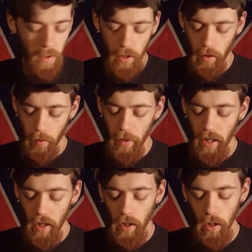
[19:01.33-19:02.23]
Still with the
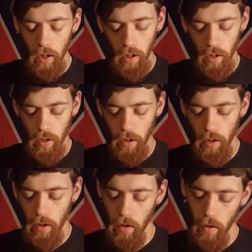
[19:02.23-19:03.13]
mag,
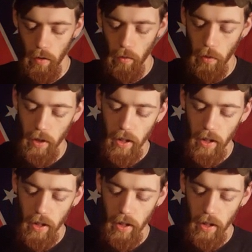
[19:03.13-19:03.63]
what